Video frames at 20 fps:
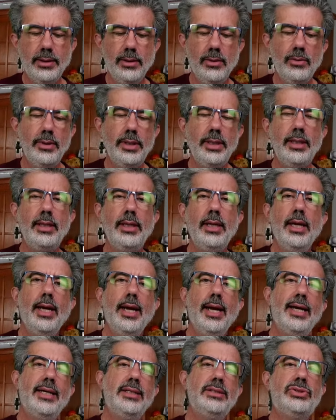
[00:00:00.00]
Tony
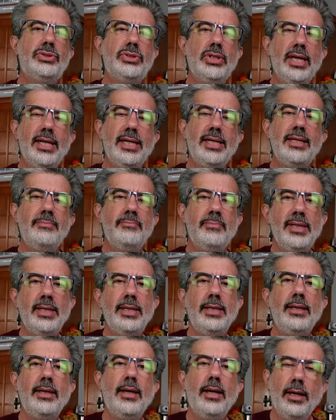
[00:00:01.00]
and Jenny
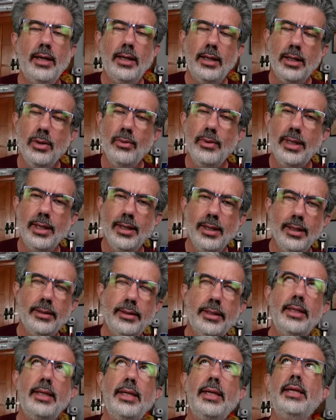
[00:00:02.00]
B going on
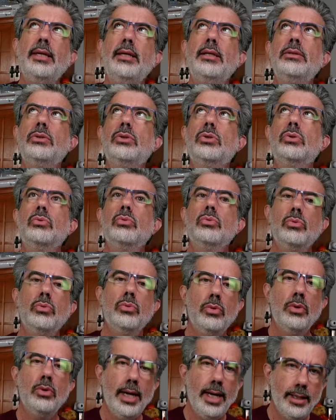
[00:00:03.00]
the
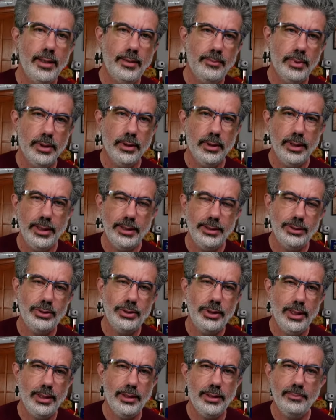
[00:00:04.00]
incredible
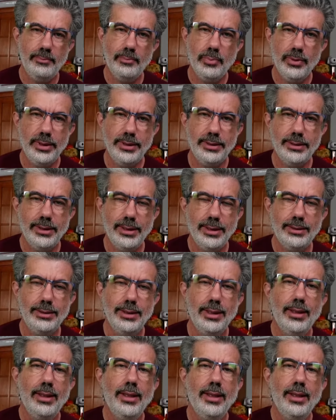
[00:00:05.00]
Enchanted Princess,